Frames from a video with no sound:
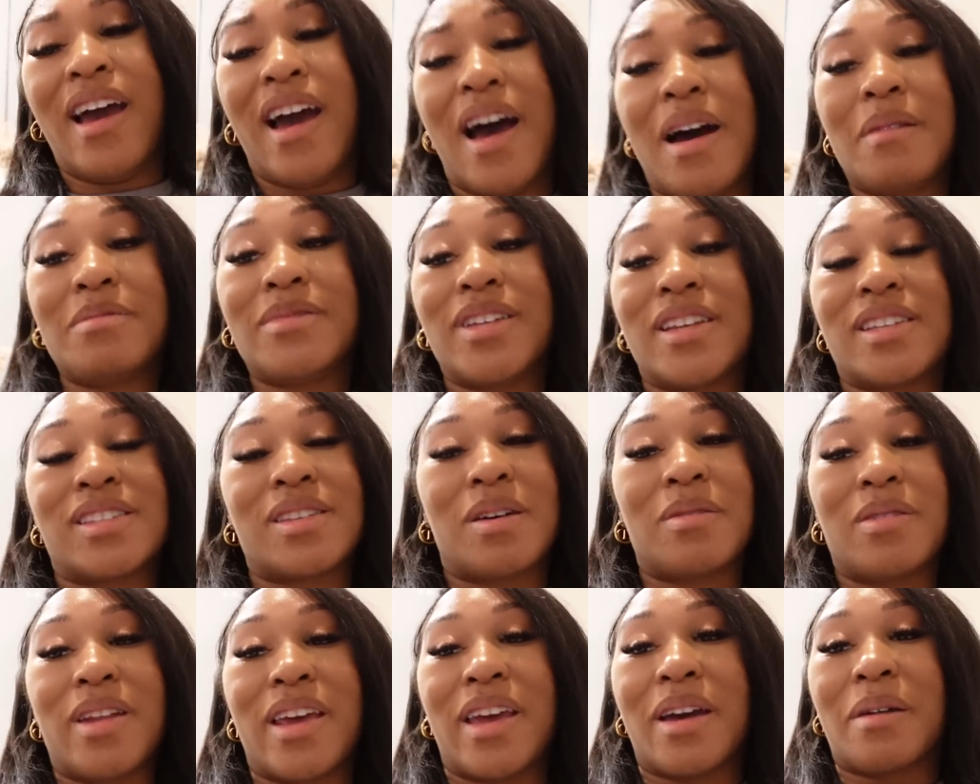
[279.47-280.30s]
I'm just
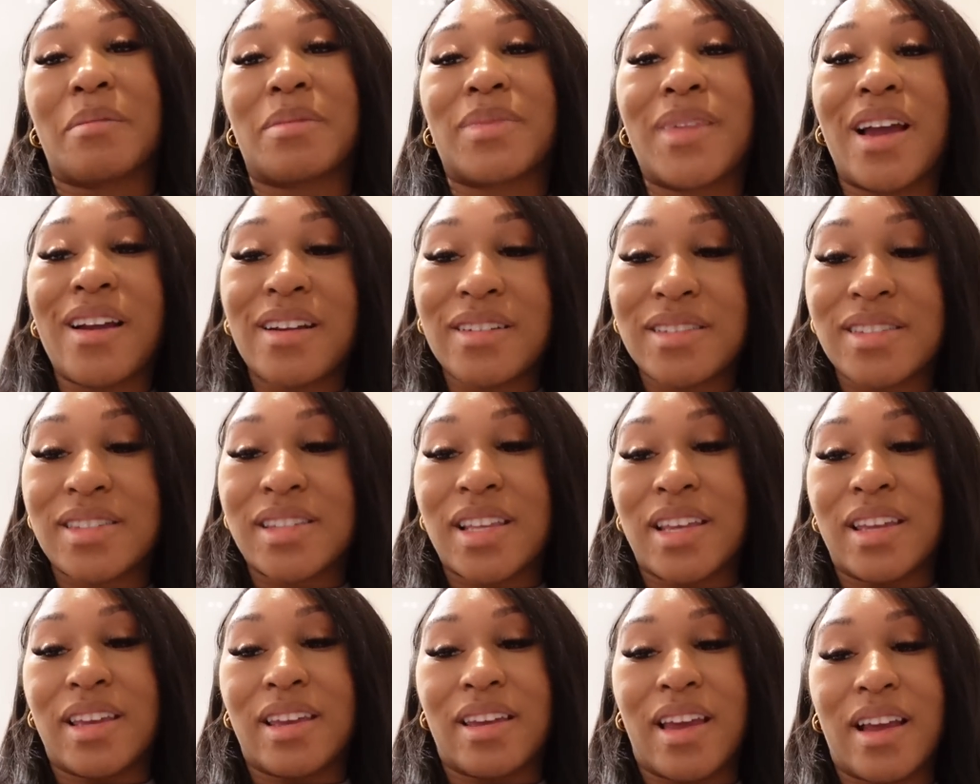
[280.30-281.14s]
so damn
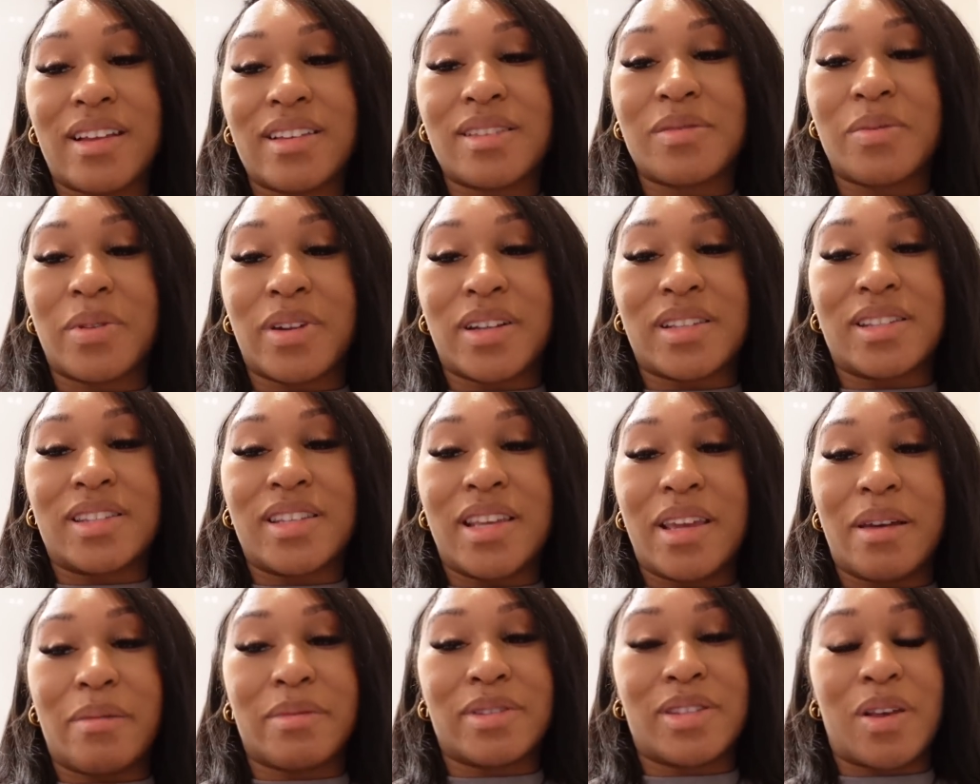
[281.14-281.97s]
thirsty I just want to
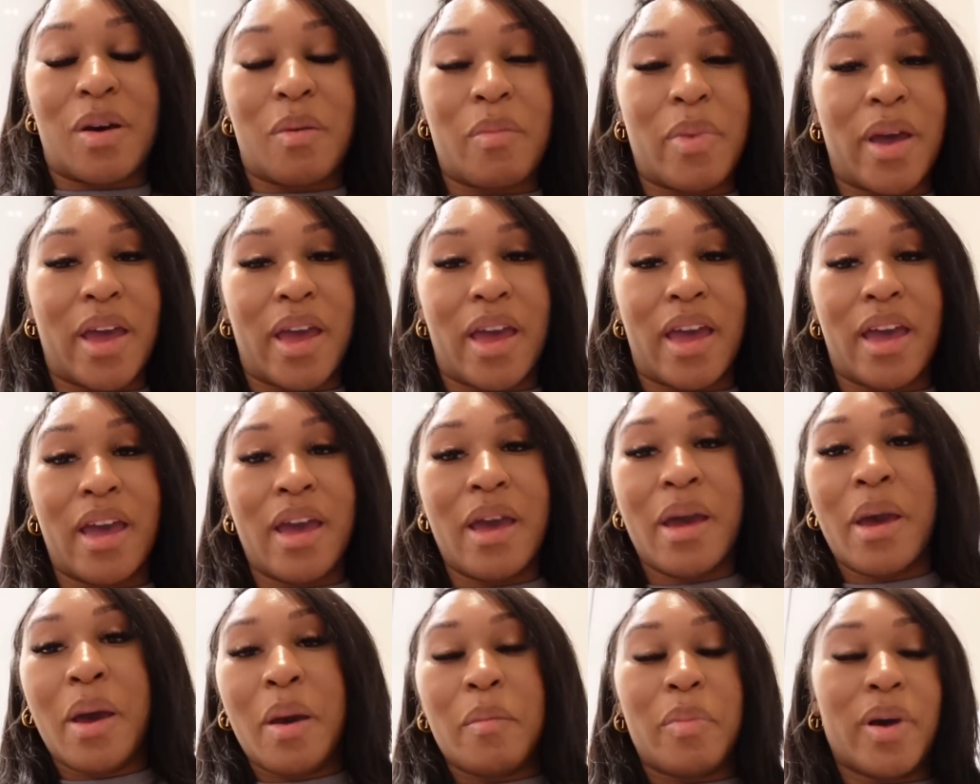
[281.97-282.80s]
see them so bad
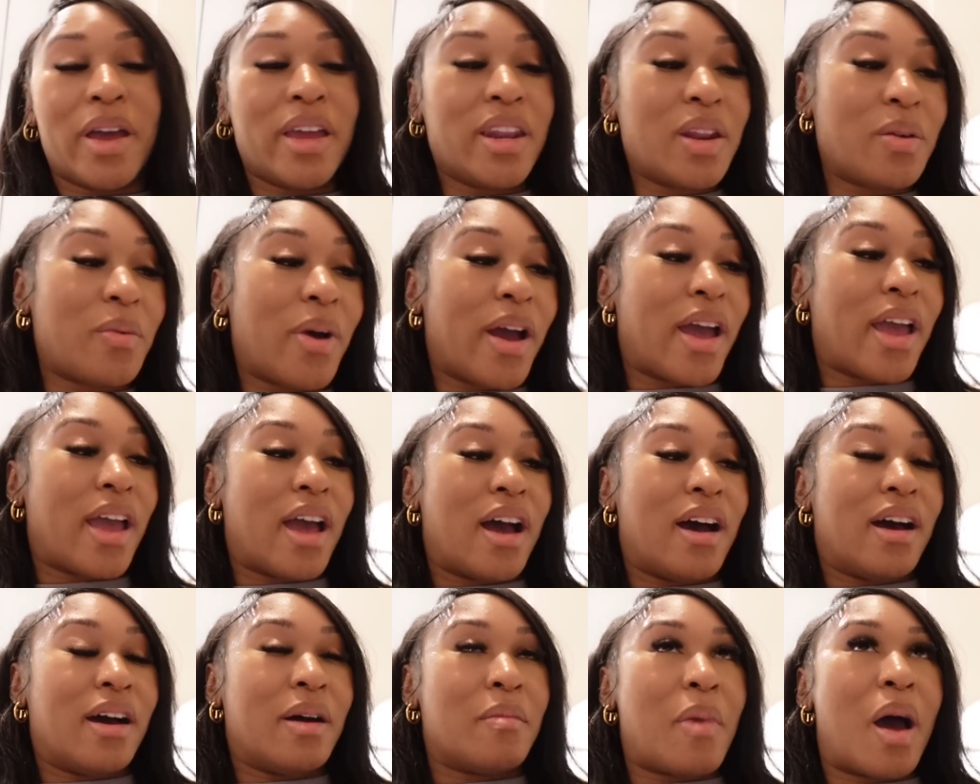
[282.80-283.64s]
but anyway
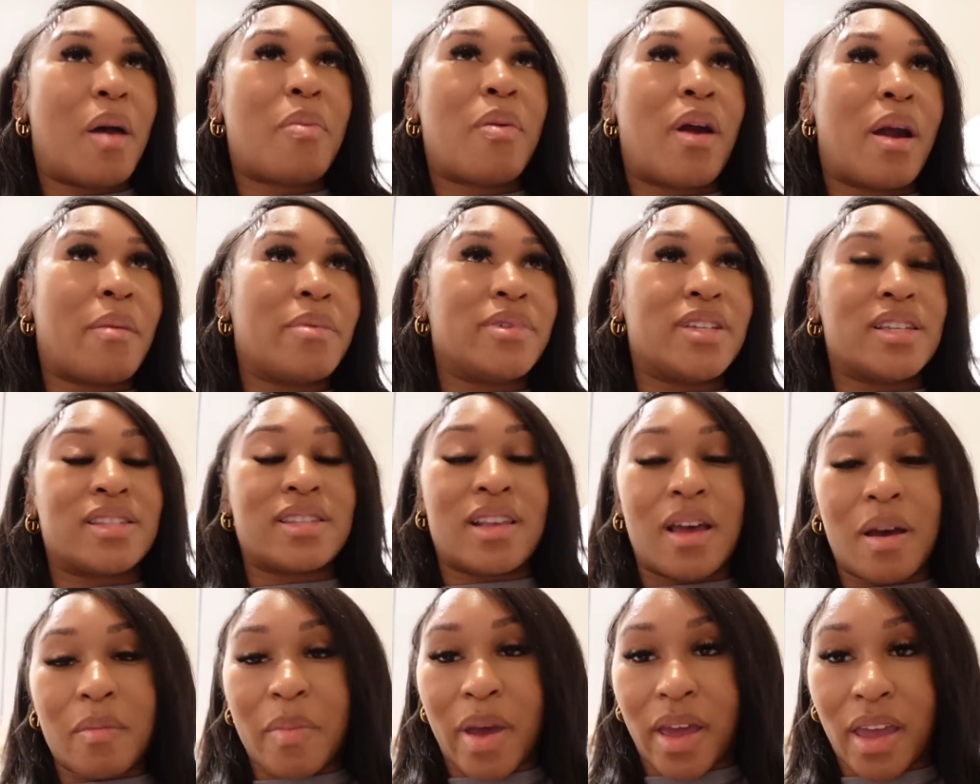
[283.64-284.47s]
um I'll probably just
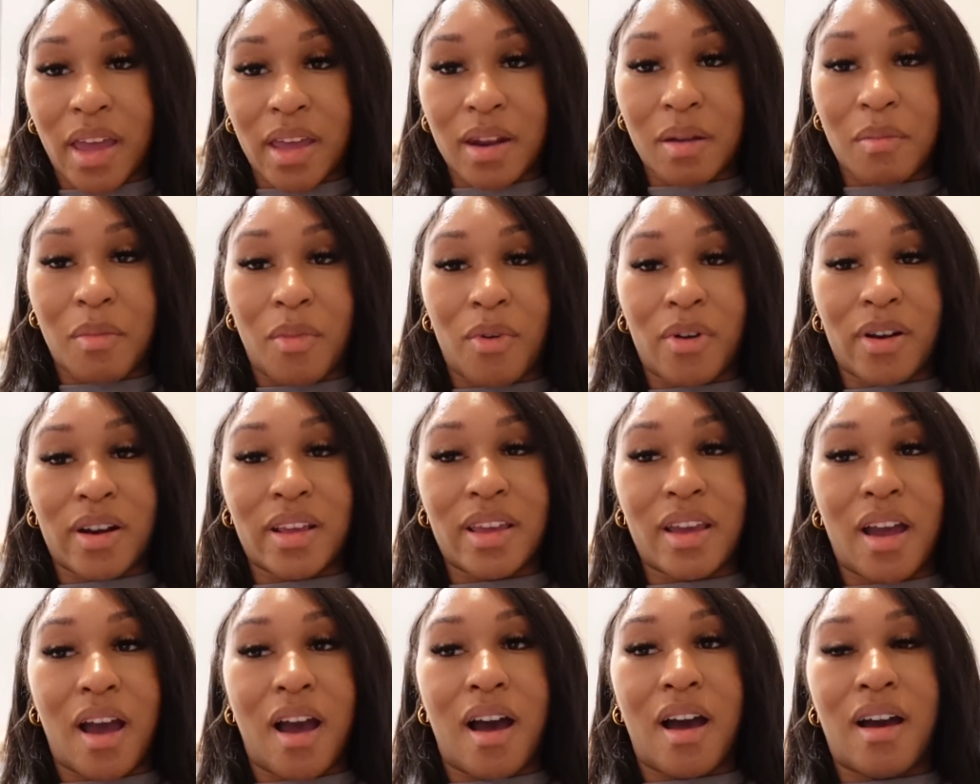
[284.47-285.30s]
come back in the morning
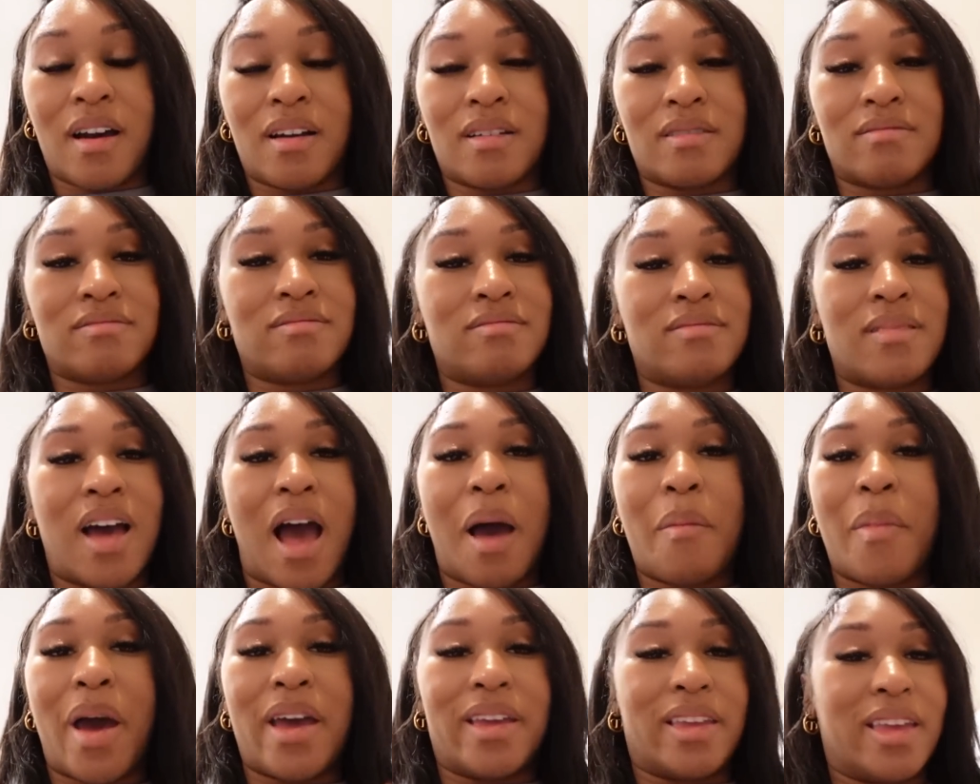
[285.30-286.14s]
y'all
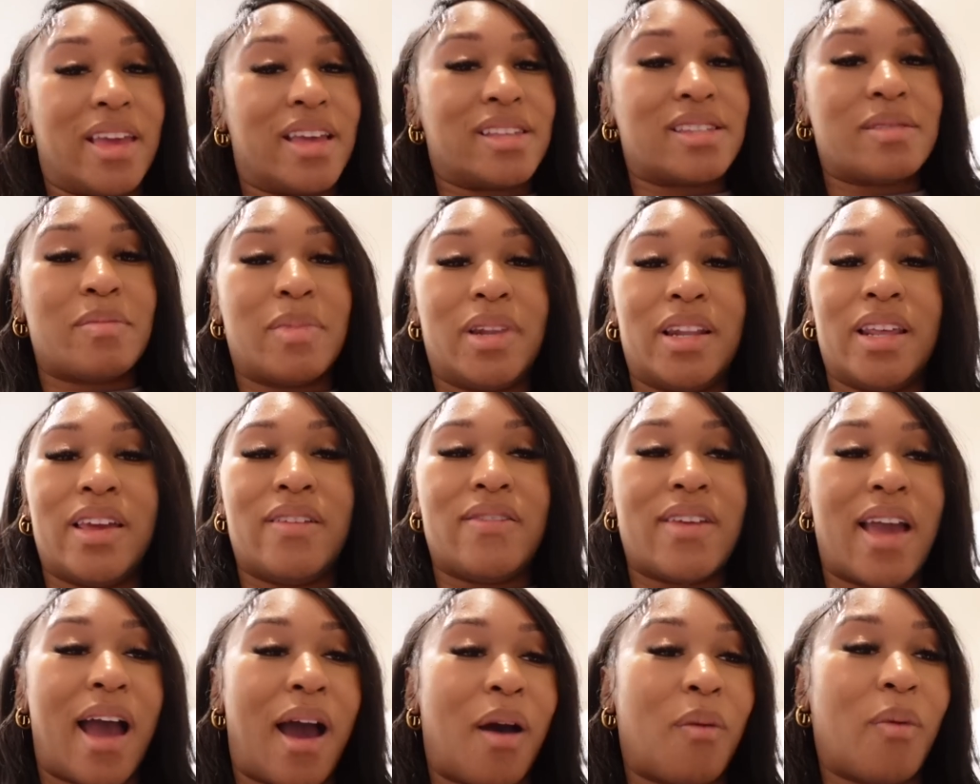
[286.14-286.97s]
I'm yes I'm gonna leave
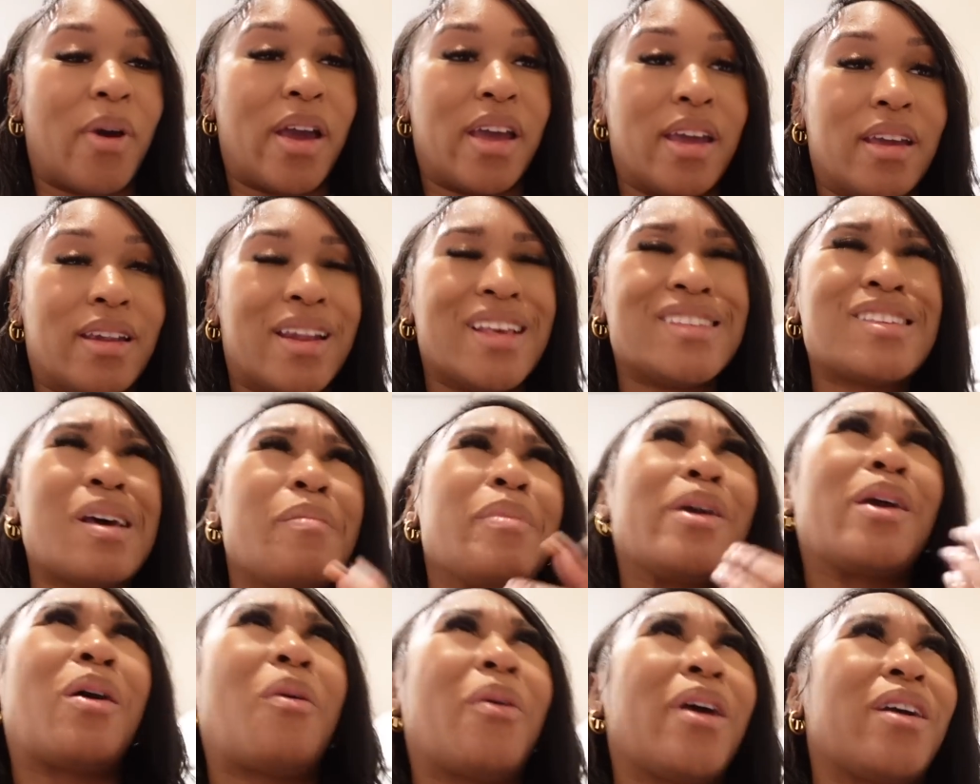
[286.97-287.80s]
y'all waiting it's gonna
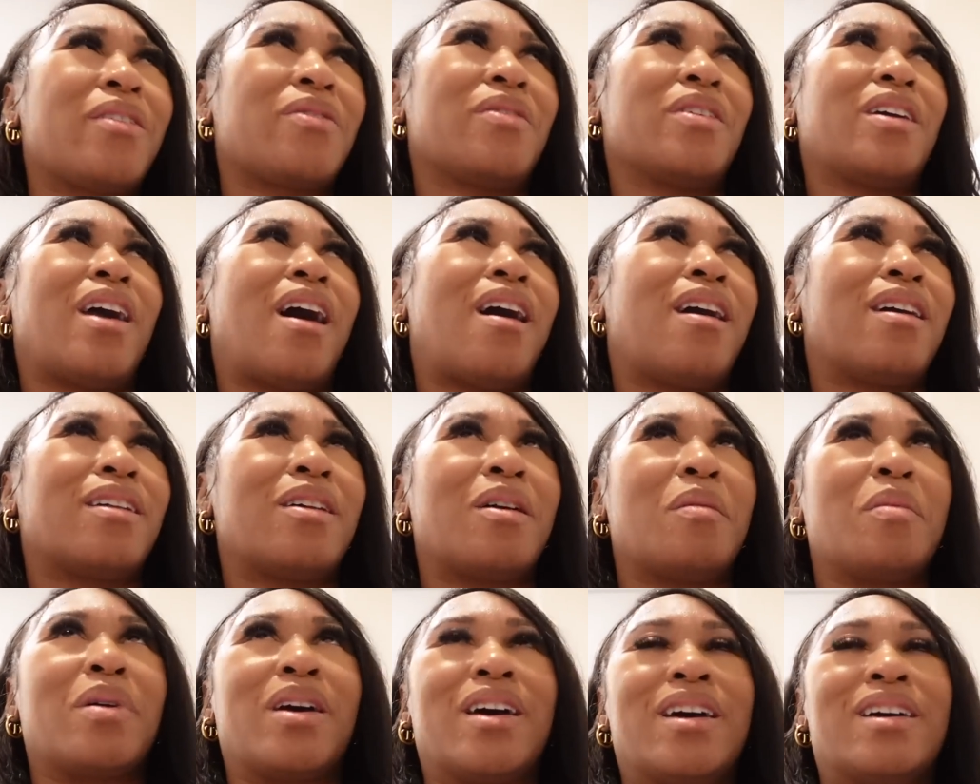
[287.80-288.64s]
be quick for y'all
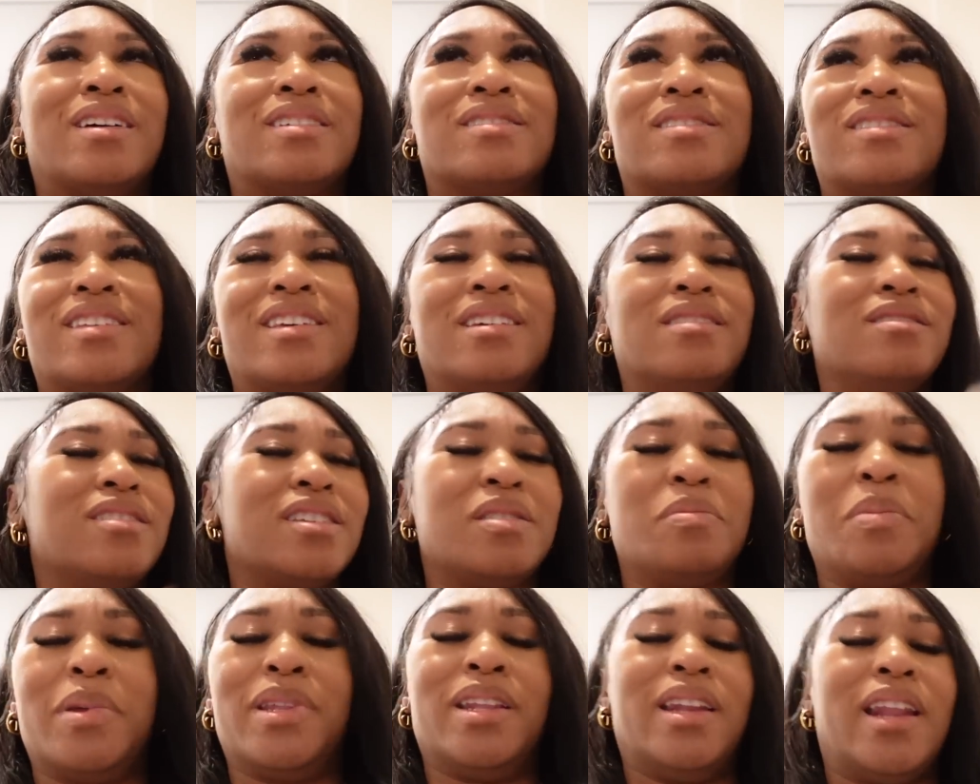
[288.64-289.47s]
though because it'll
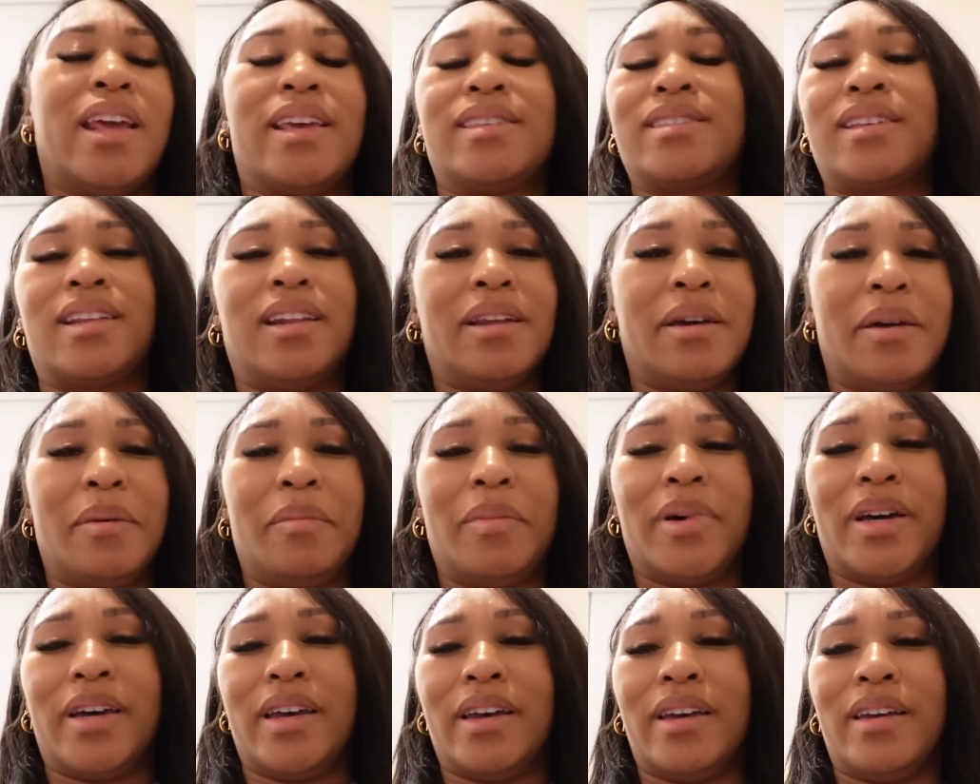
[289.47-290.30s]
just be the next clip
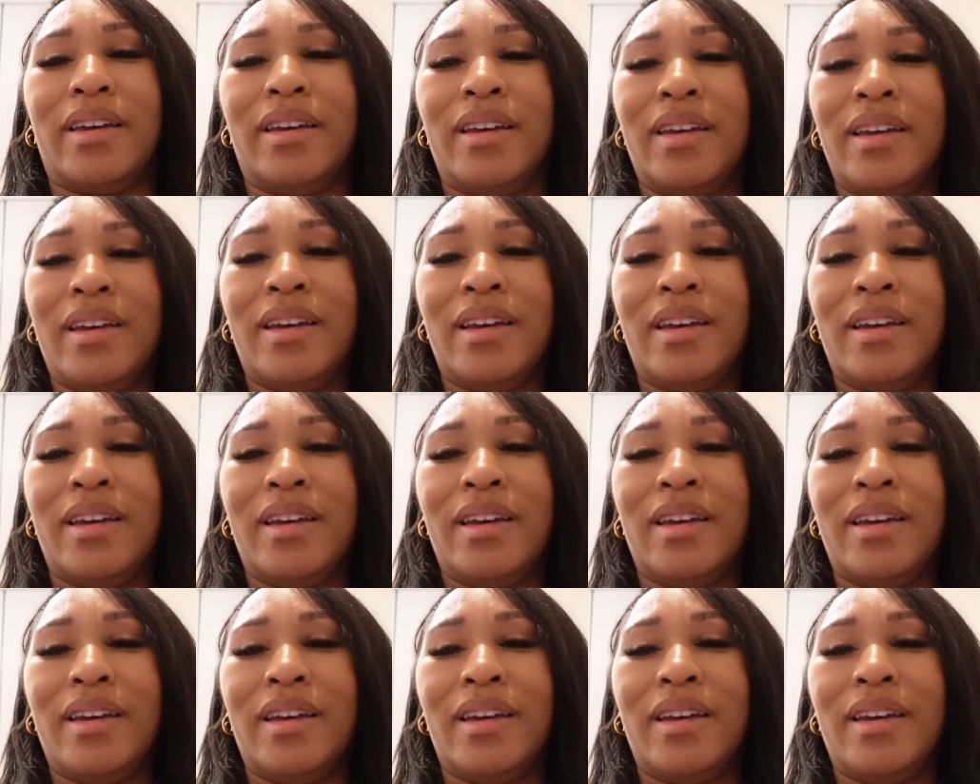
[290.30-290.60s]
but